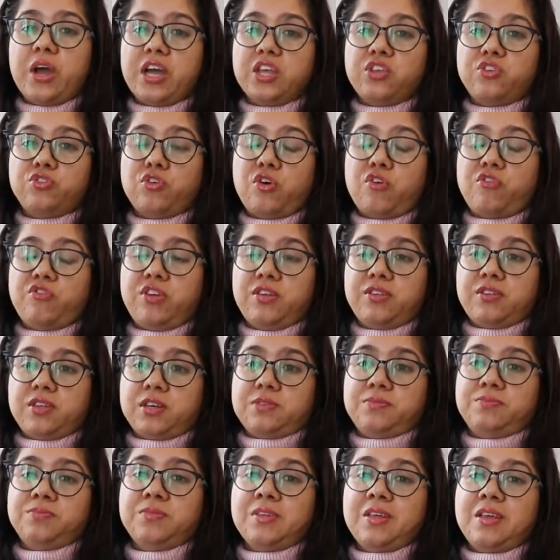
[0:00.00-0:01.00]
H4
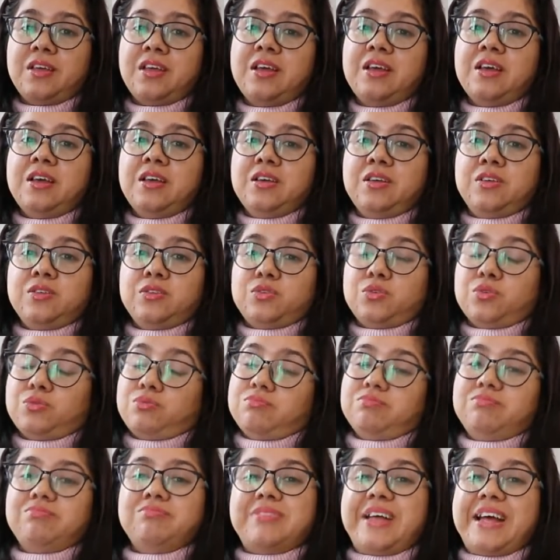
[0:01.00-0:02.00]
visa. So
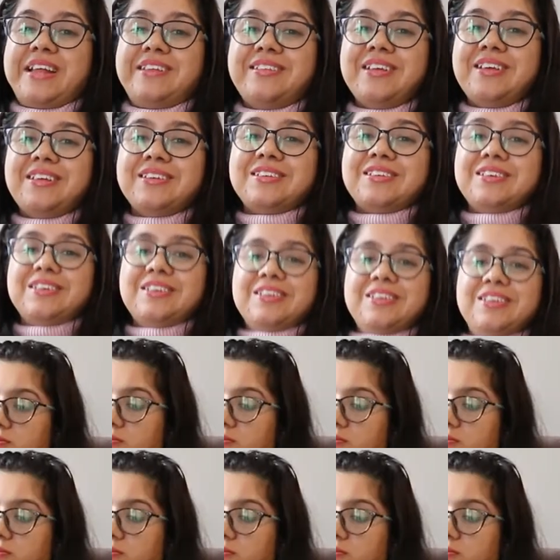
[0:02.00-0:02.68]
that's it.